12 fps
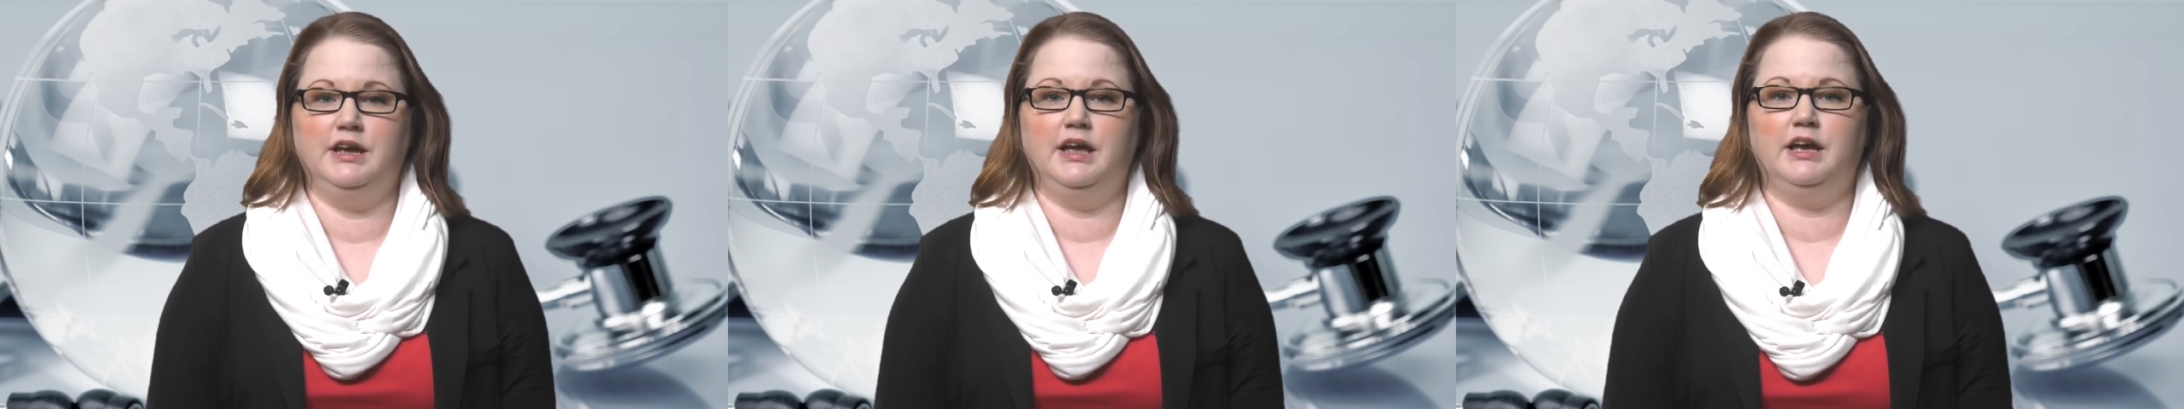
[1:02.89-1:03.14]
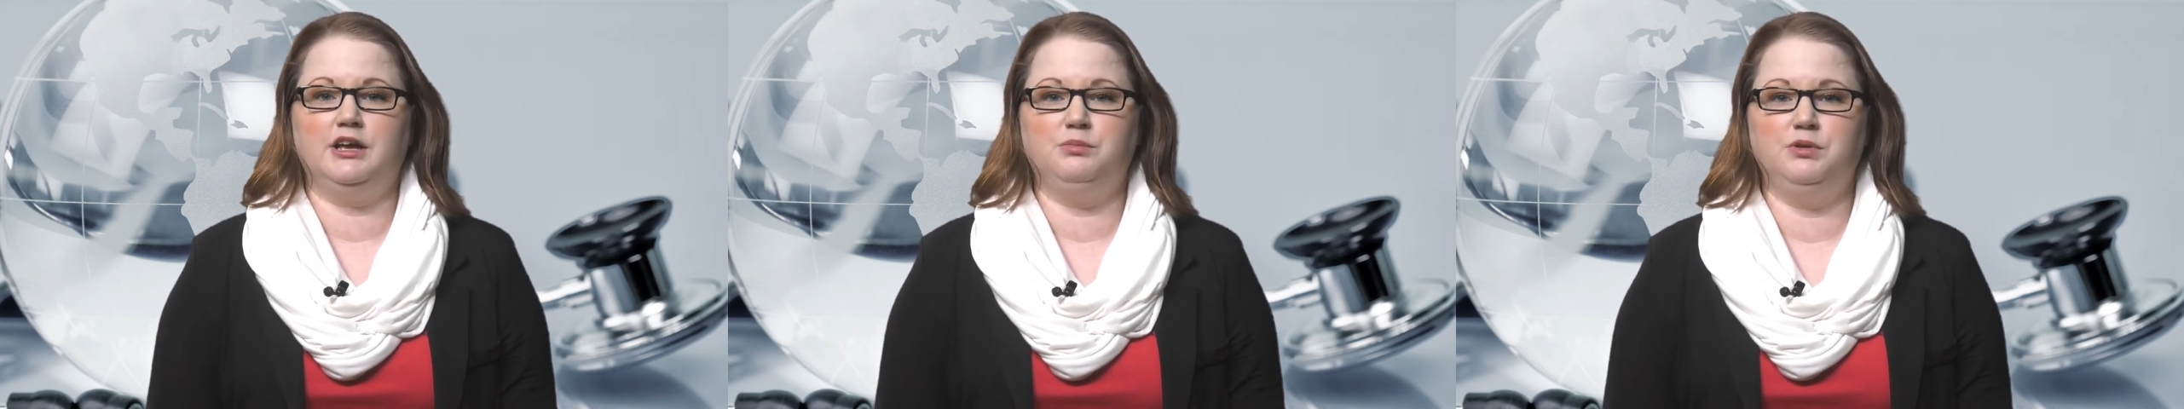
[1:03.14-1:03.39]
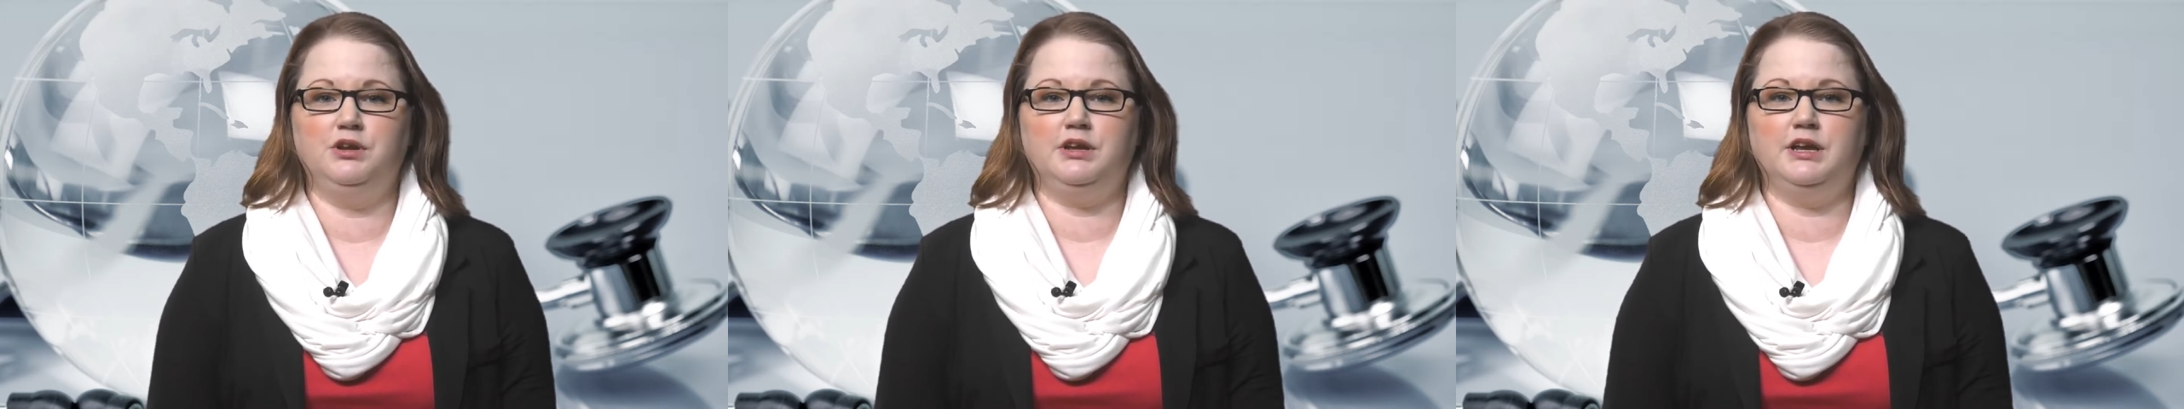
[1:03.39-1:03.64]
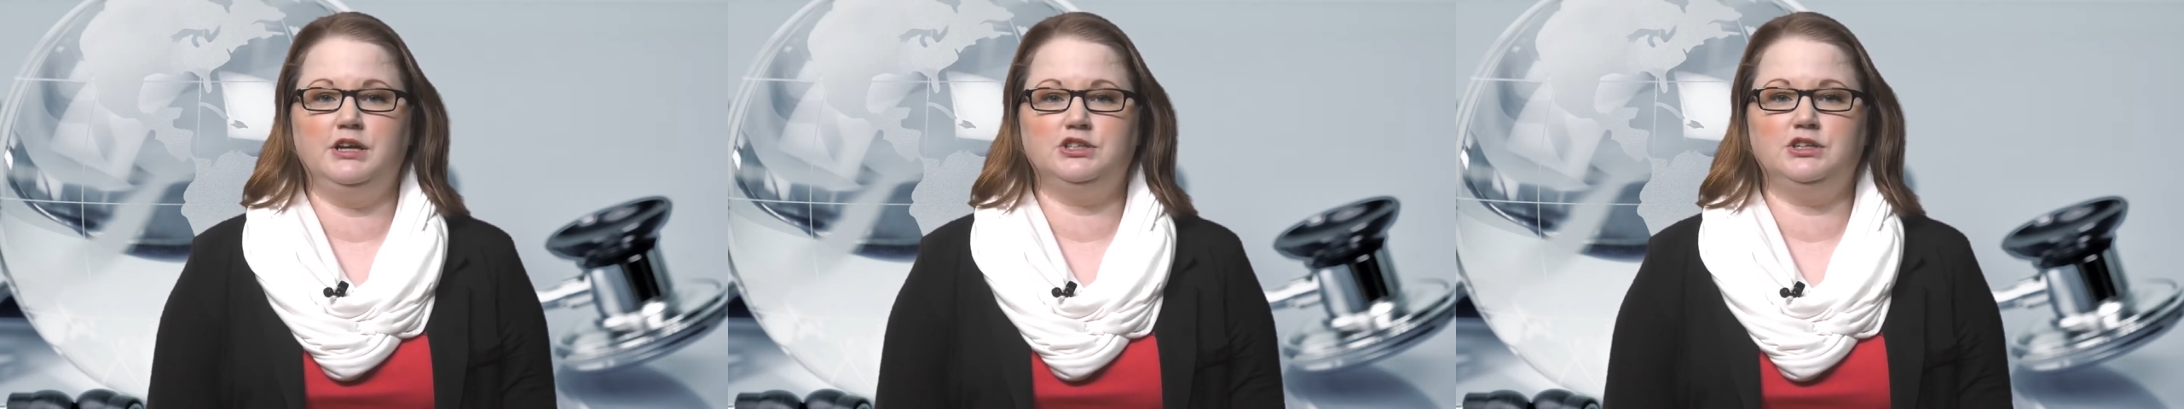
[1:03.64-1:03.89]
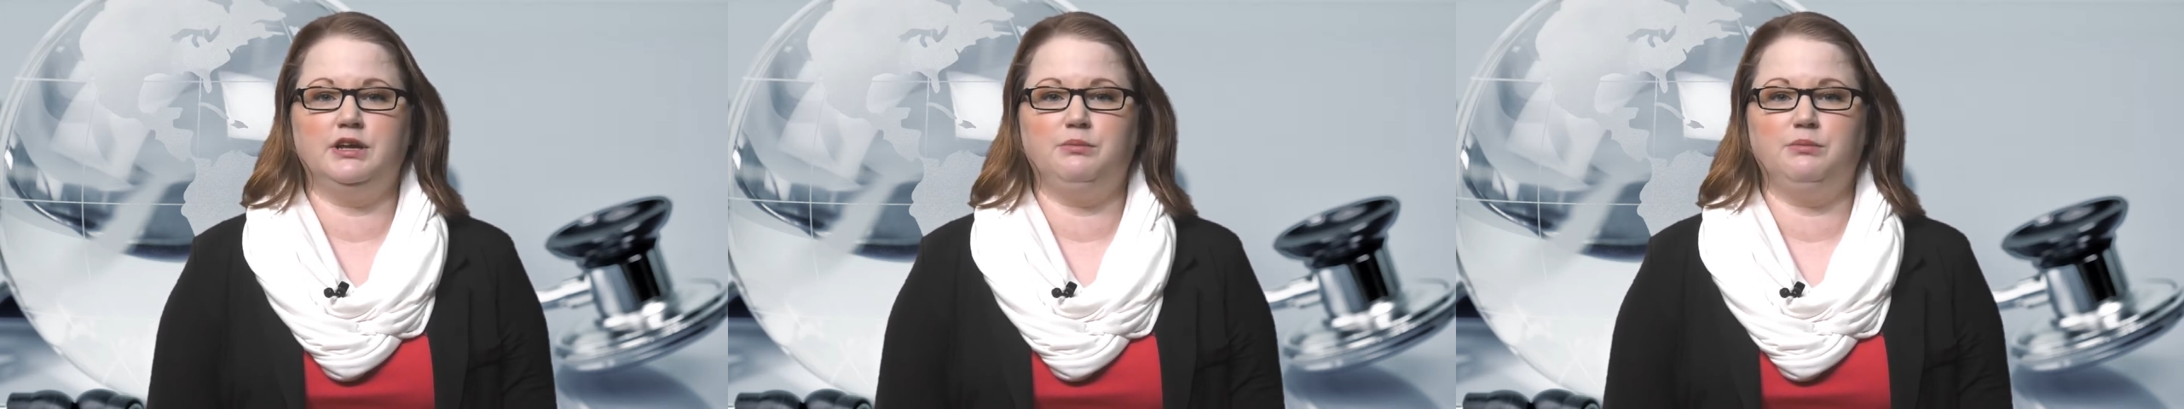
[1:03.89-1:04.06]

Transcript: and communication